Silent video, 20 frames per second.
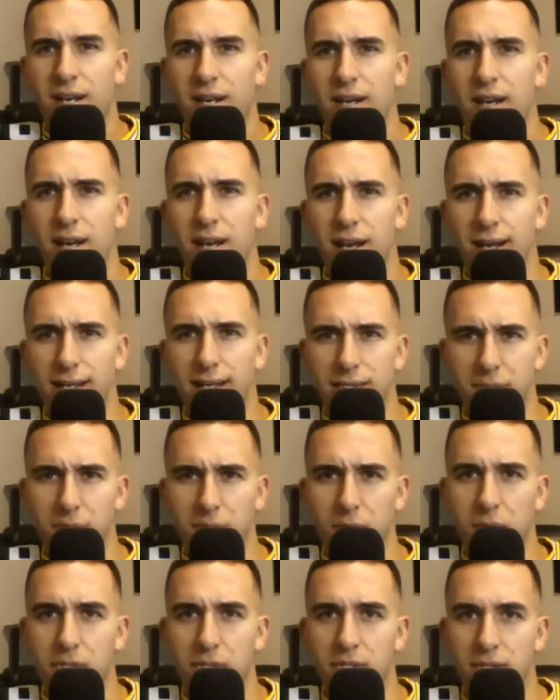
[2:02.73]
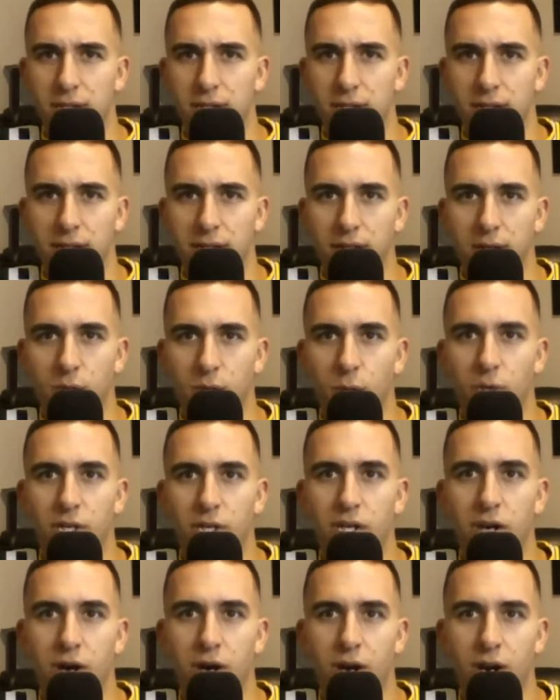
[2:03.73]
I got some notes here. We
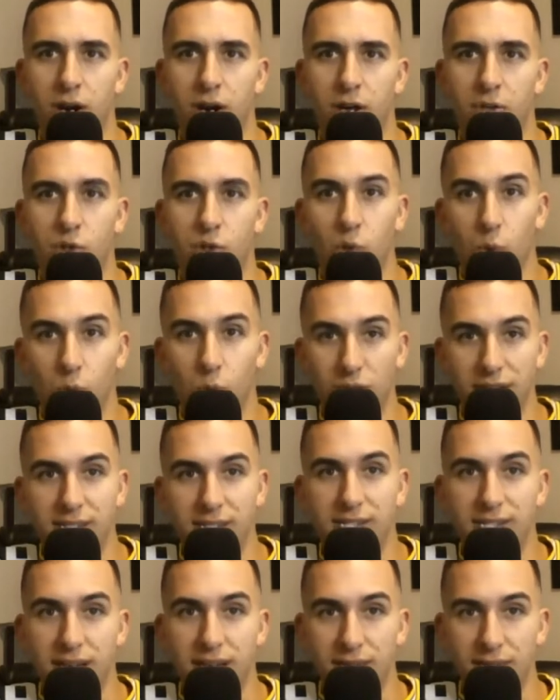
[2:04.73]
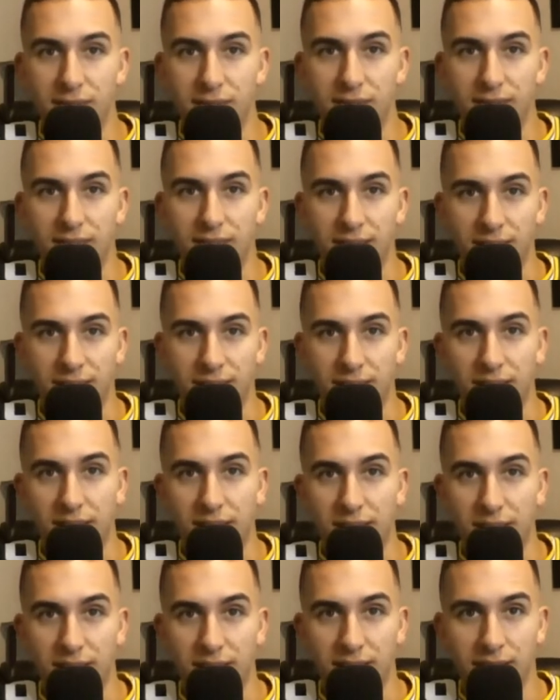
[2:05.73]
are 27th in the
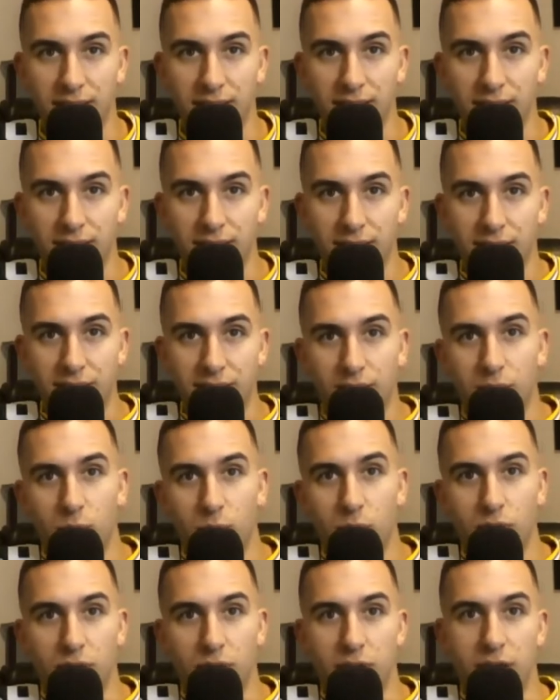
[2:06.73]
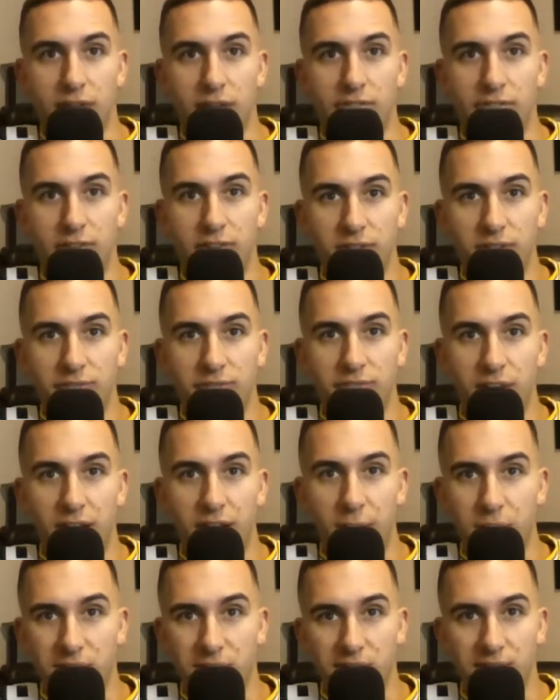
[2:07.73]
league with a
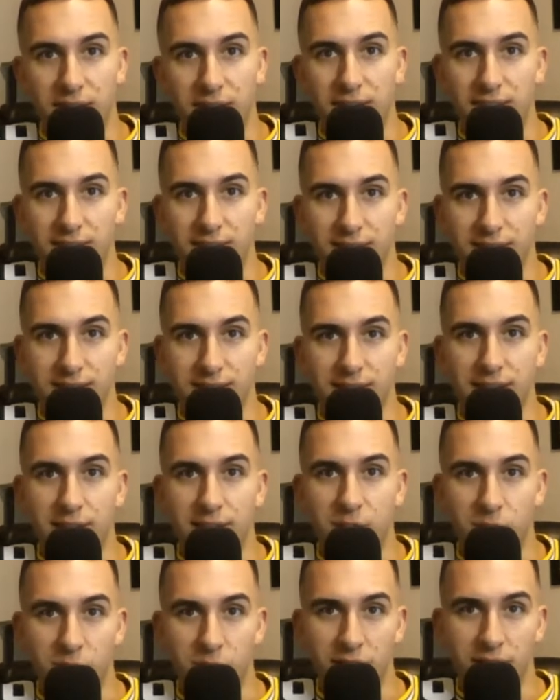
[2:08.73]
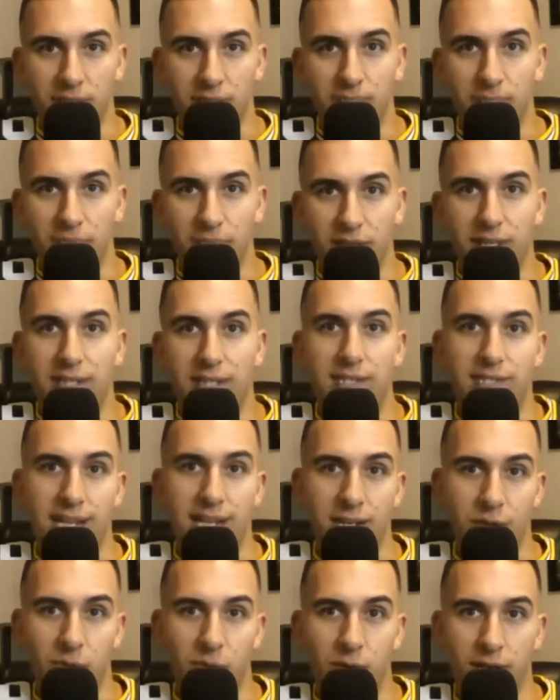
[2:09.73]
55% success rate inside
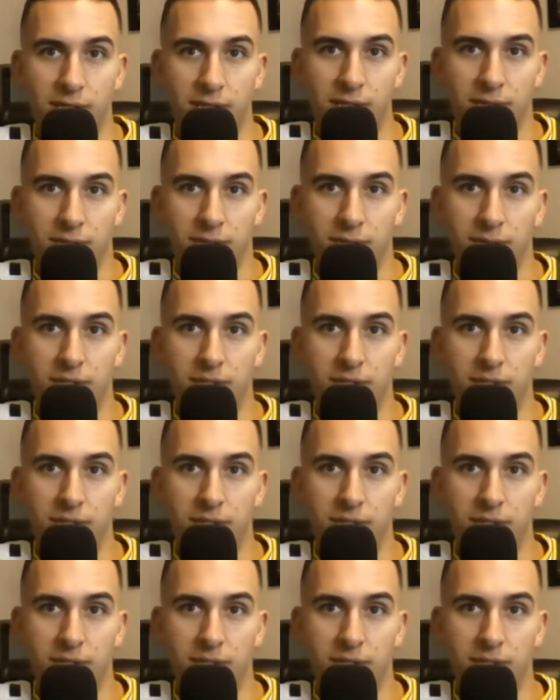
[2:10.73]
the red zone.